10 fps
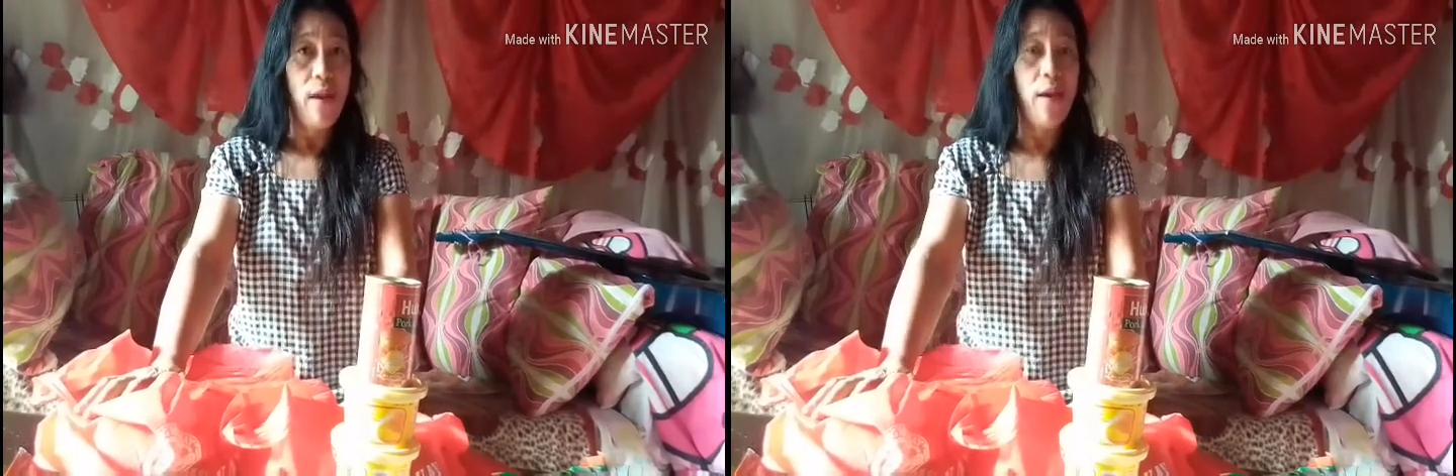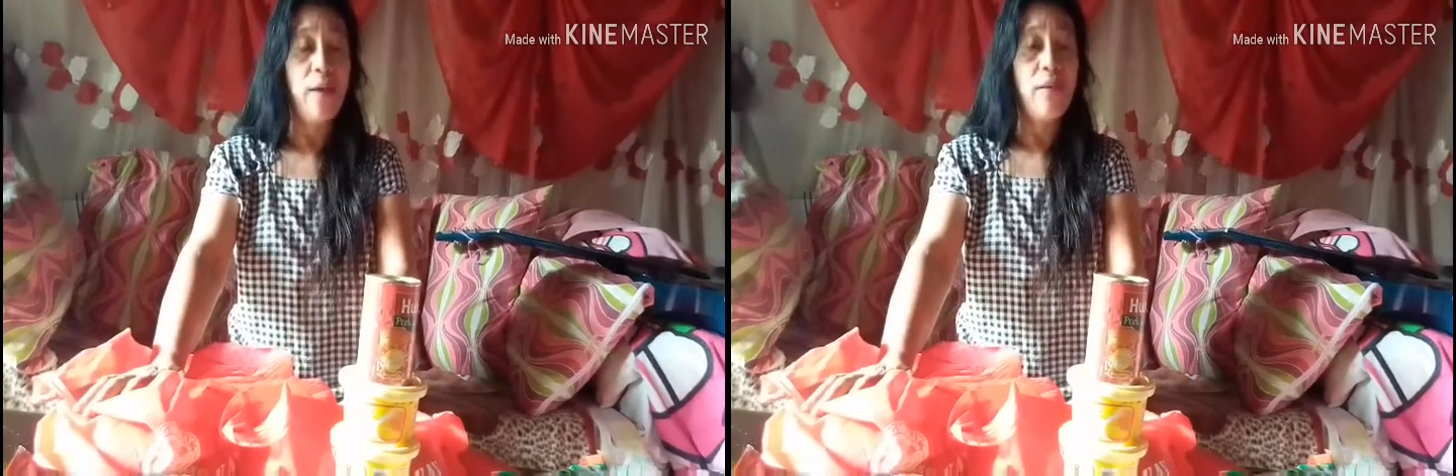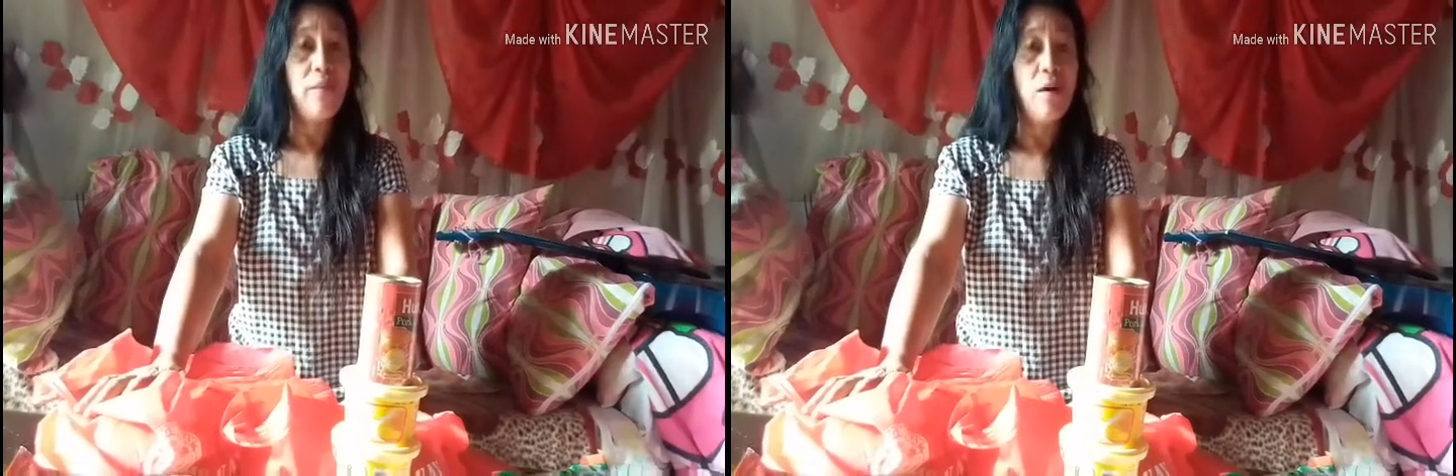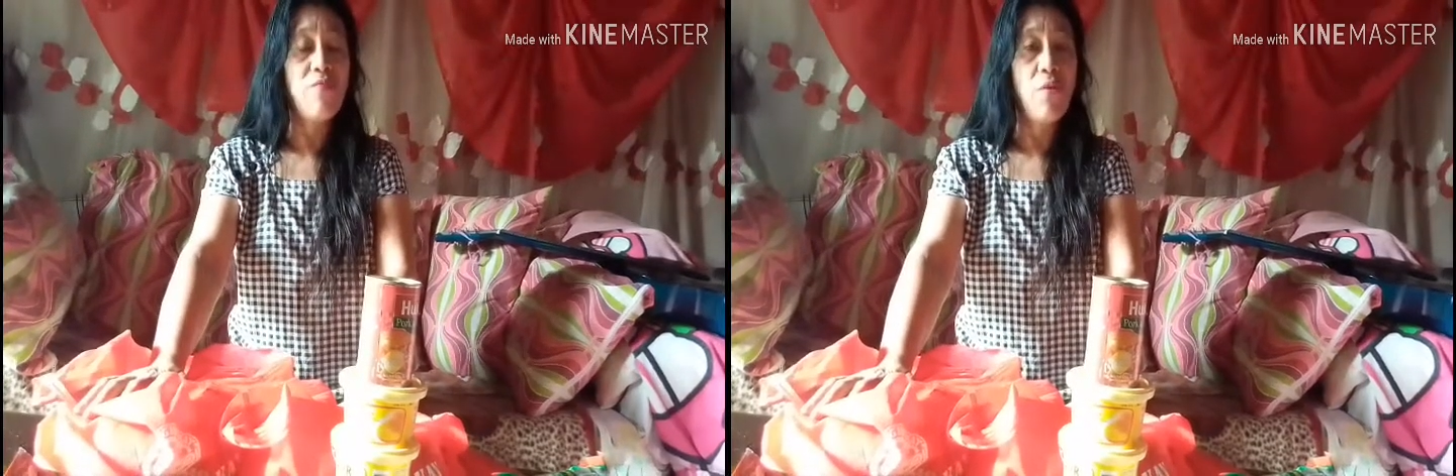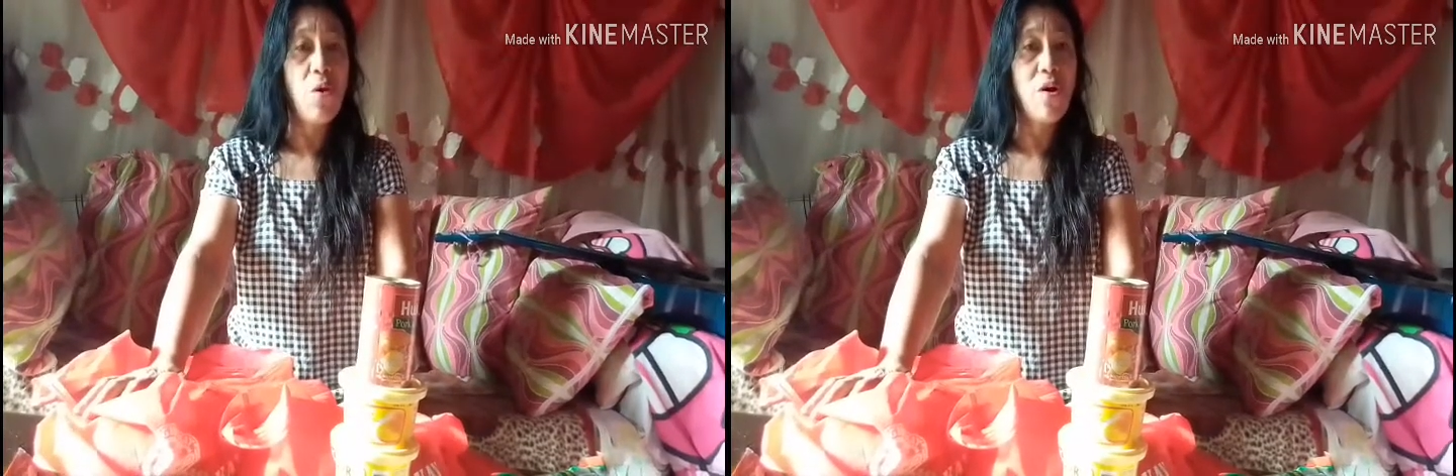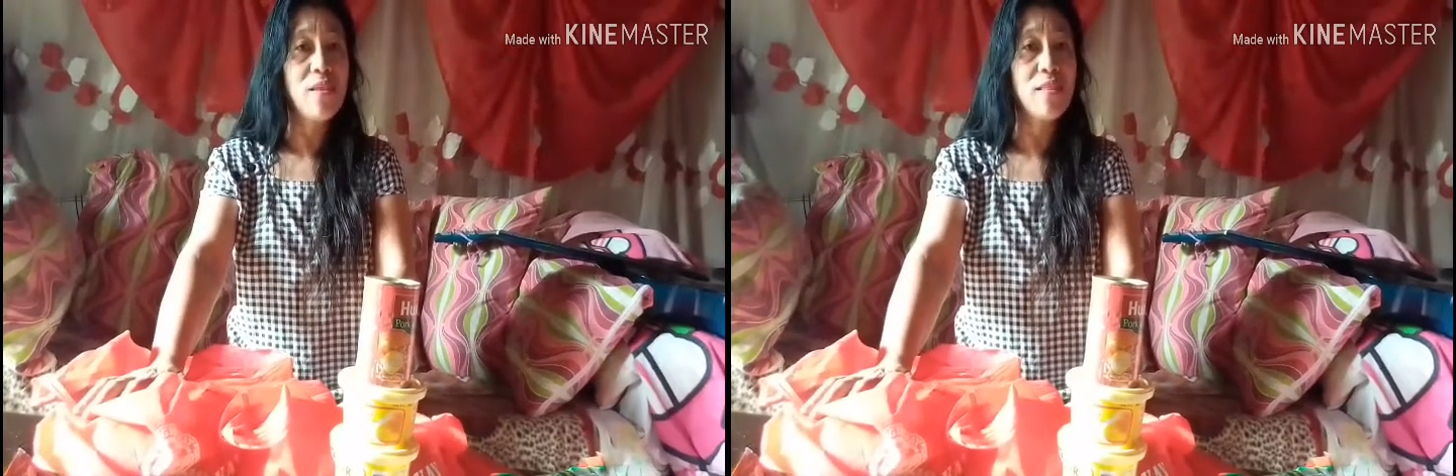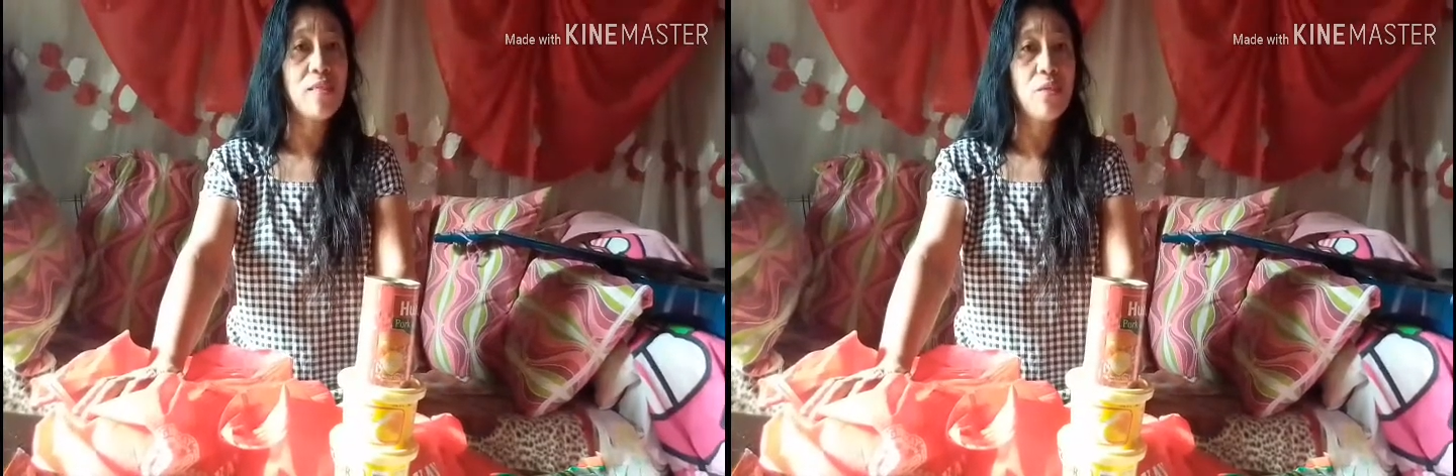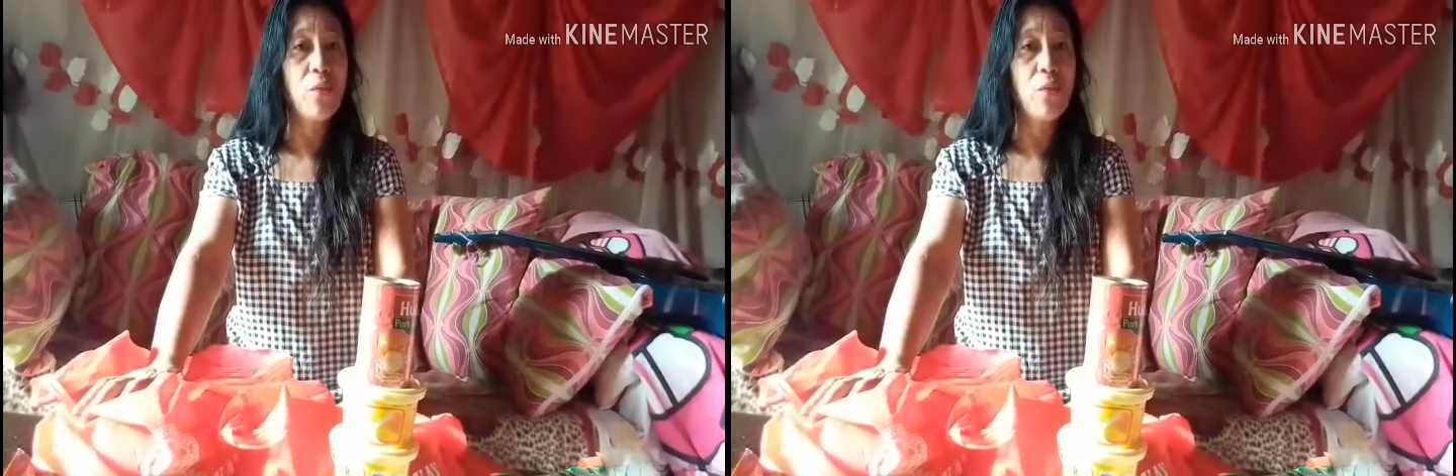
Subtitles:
And of course,